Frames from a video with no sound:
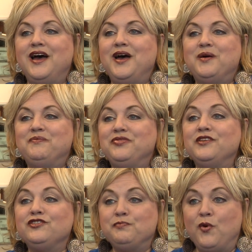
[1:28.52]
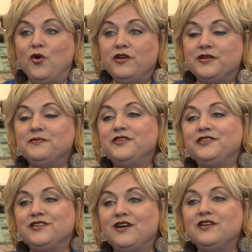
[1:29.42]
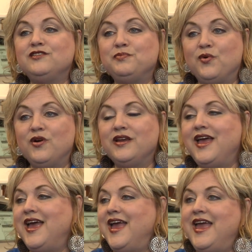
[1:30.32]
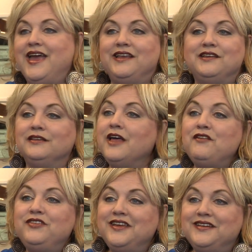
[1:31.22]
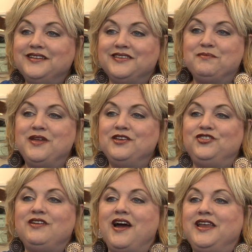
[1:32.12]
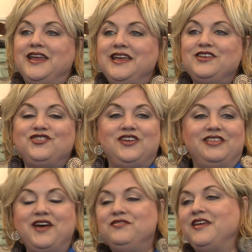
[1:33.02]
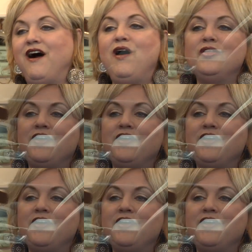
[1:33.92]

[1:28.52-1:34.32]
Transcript: the Sport, the Sonata Sport, and loved it. The minute she got in it, she loved all